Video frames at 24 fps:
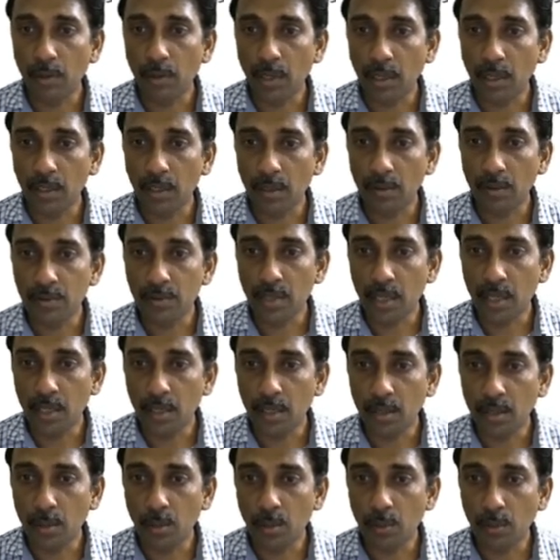
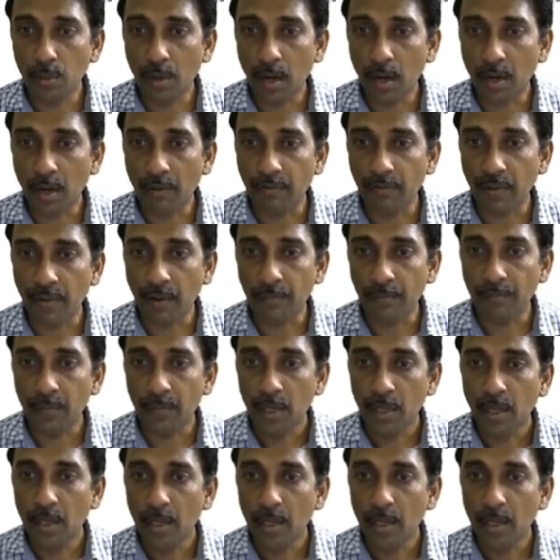20,205.